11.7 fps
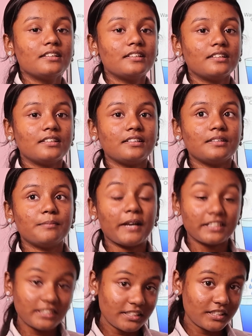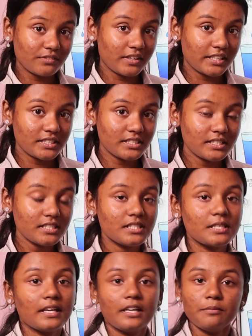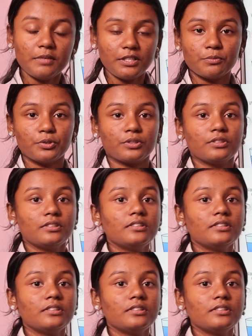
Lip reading: bacteria and viruses, and many more.